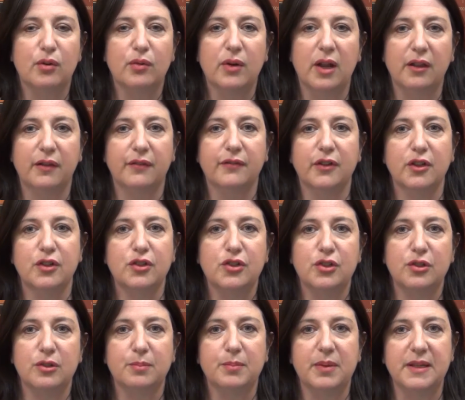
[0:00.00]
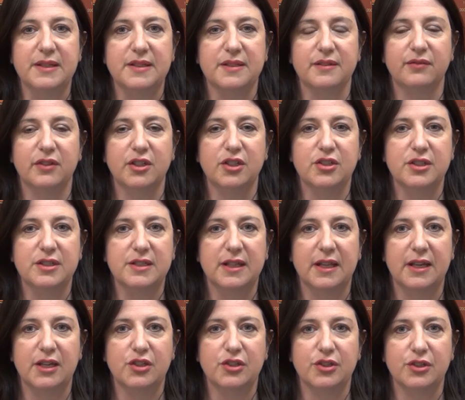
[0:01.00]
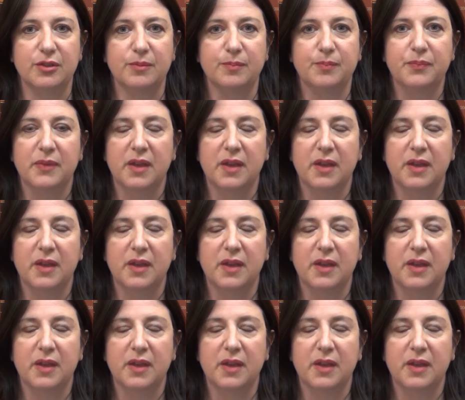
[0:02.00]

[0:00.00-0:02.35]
are relevant to a piece of legislation.